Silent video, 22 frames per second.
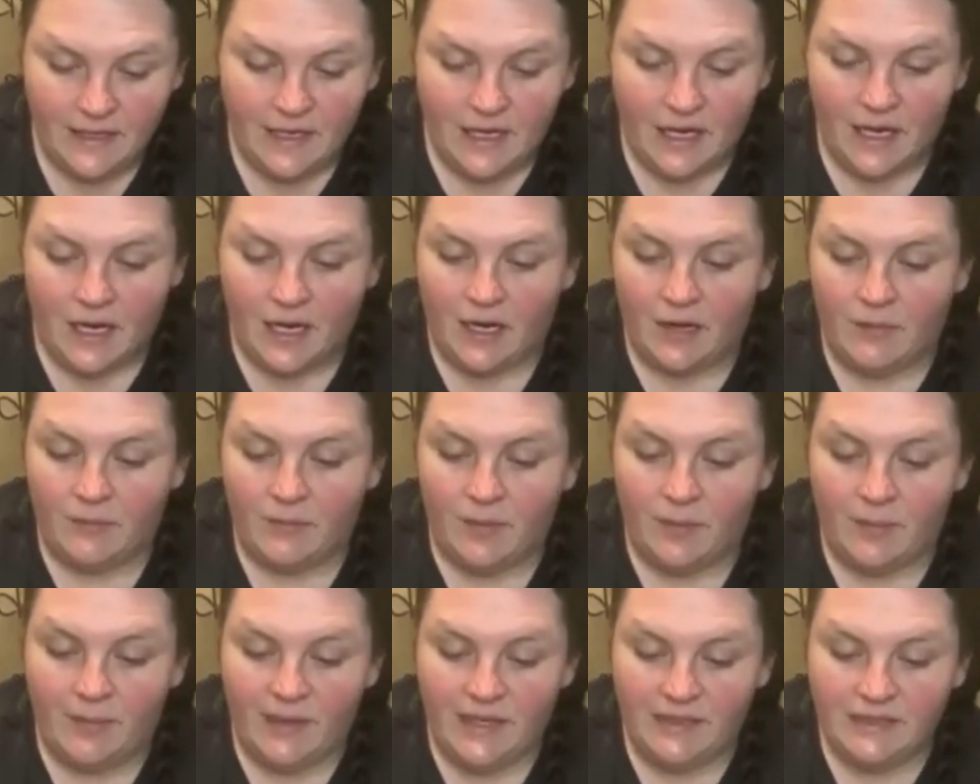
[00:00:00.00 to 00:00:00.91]

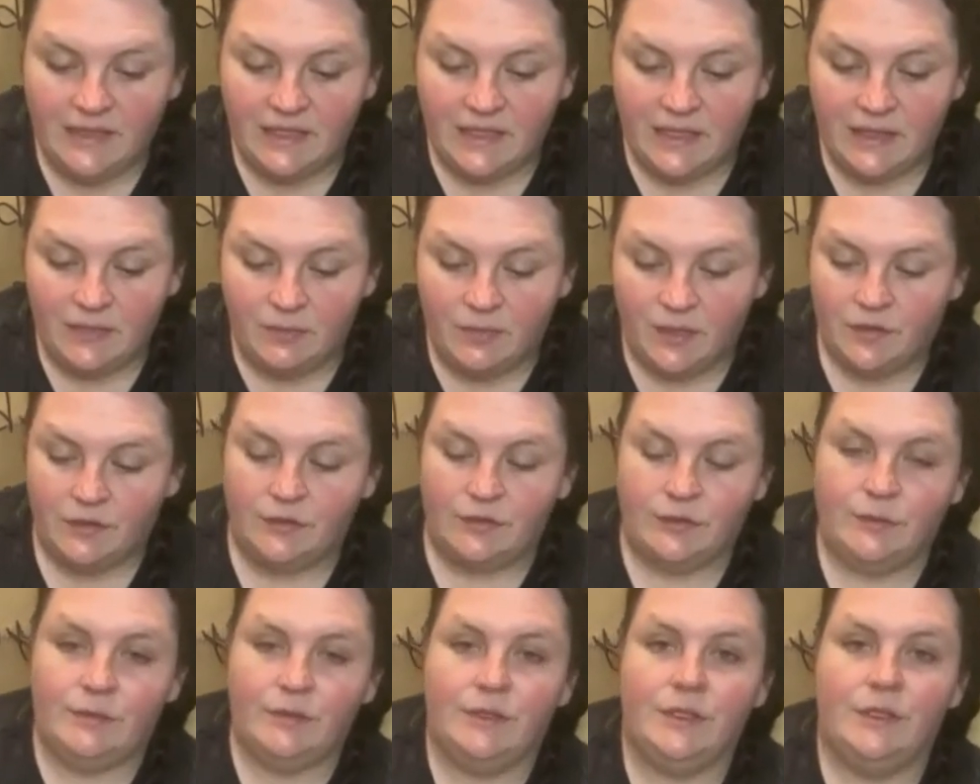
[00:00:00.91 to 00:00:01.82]
But basically what you
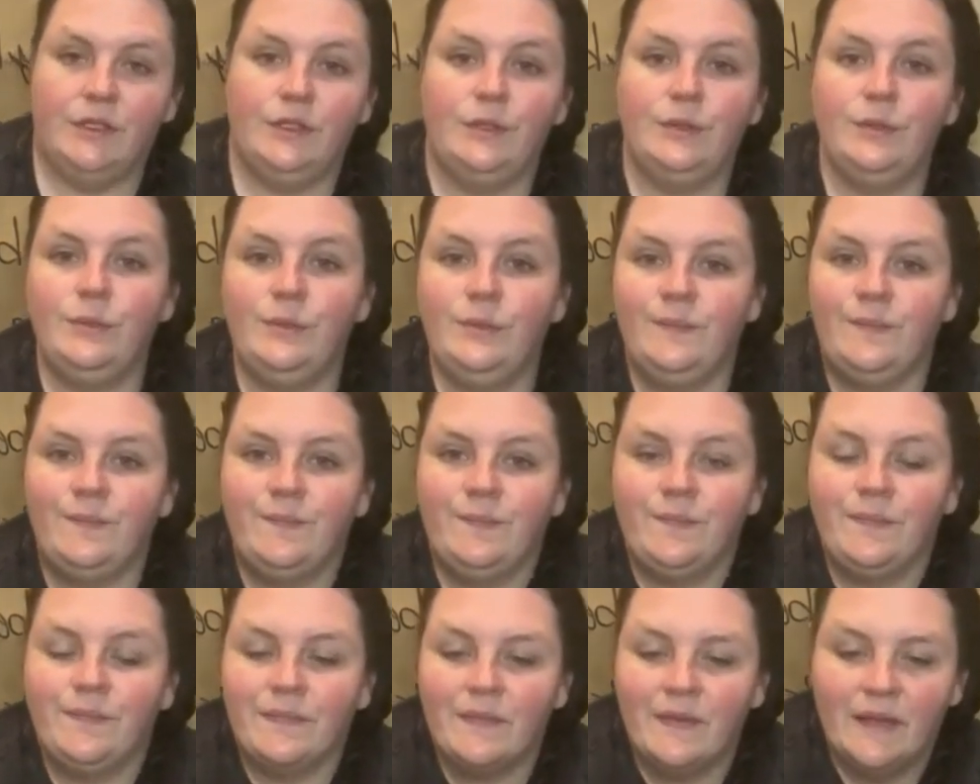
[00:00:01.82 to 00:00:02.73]
would do
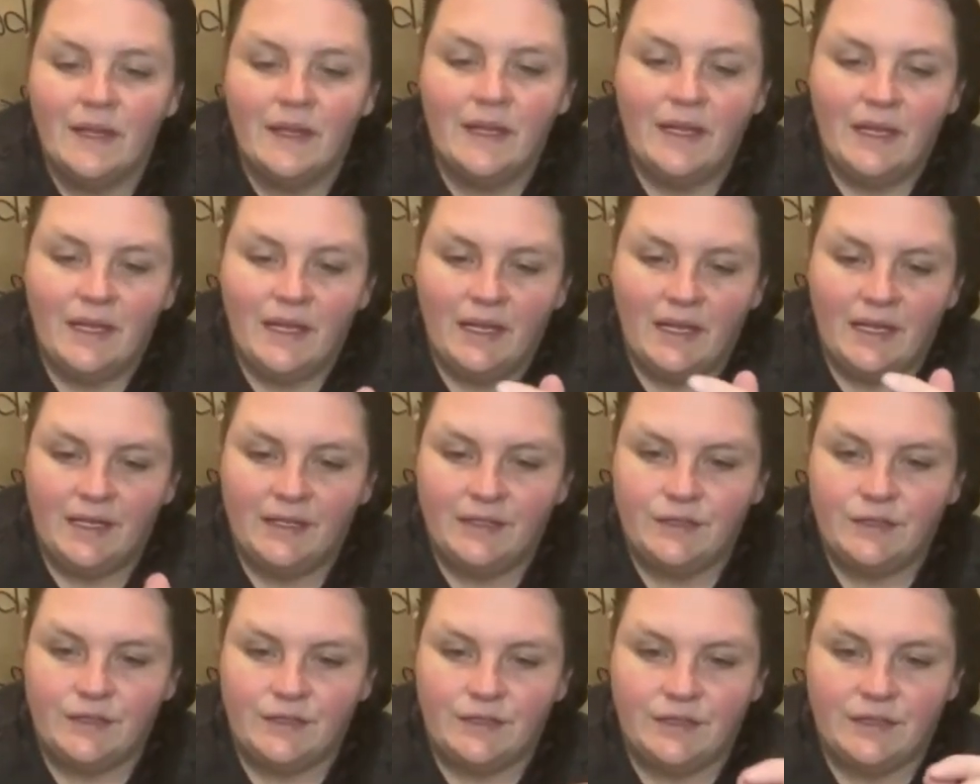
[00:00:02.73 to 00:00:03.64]
is
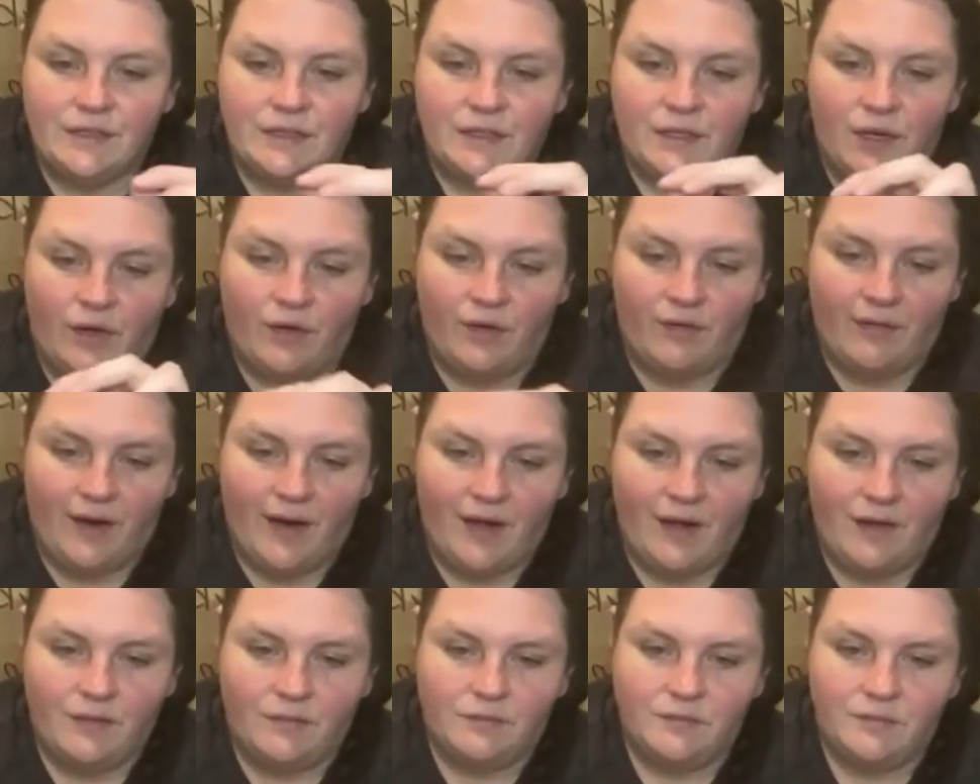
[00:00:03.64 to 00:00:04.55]
just go
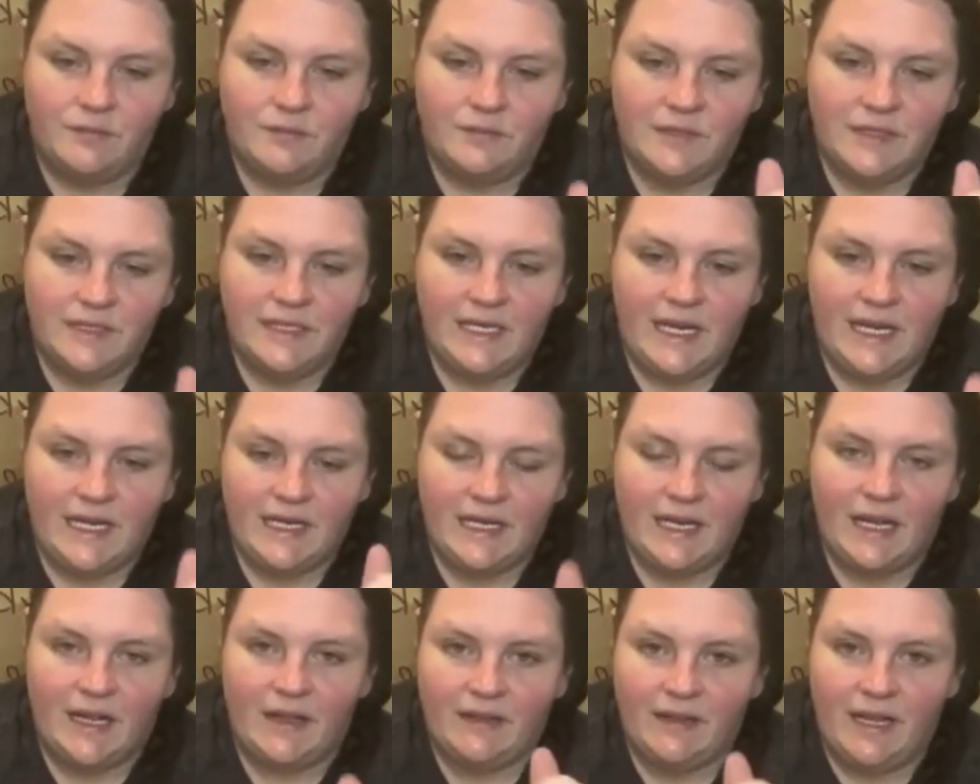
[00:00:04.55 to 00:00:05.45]
around, sand
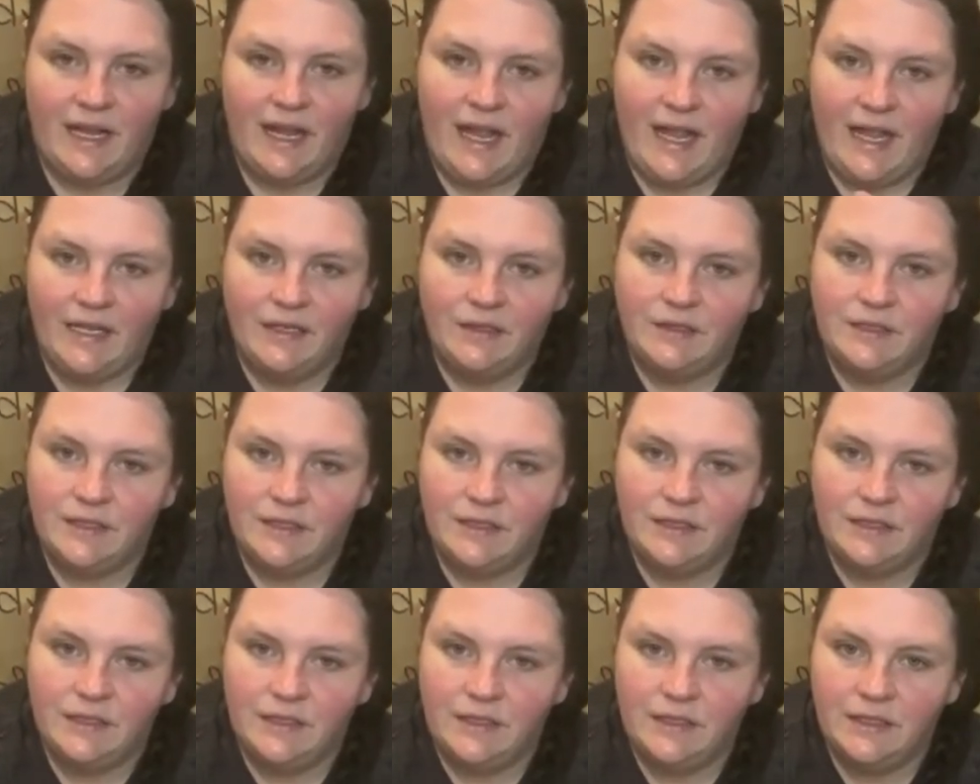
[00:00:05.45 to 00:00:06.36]
down the
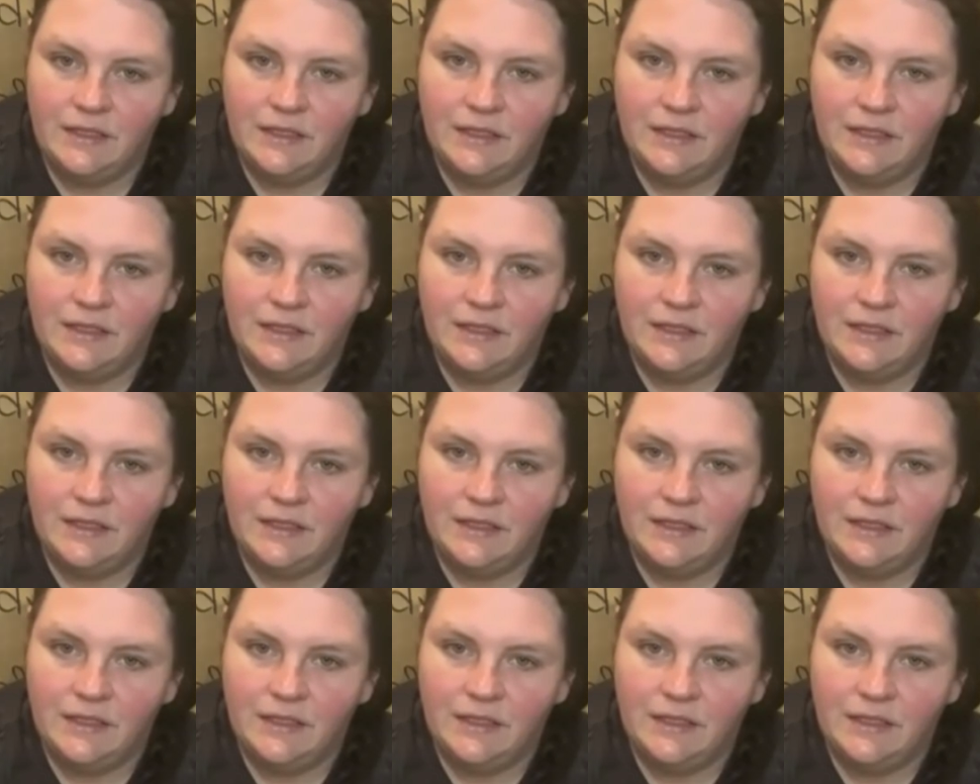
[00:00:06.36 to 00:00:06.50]
edges.